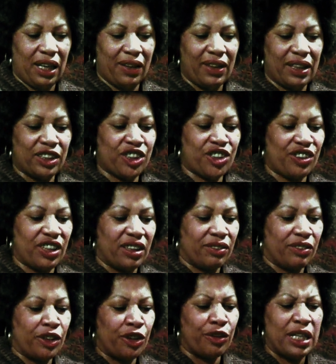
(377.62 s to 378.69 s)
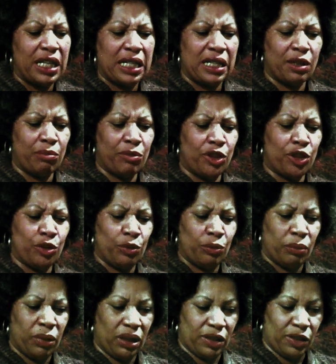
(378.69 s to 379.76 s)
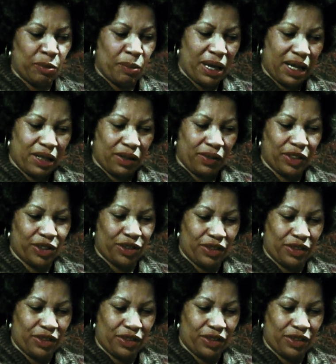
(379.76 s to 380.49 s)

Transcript: And that streak of green them June bugs made on the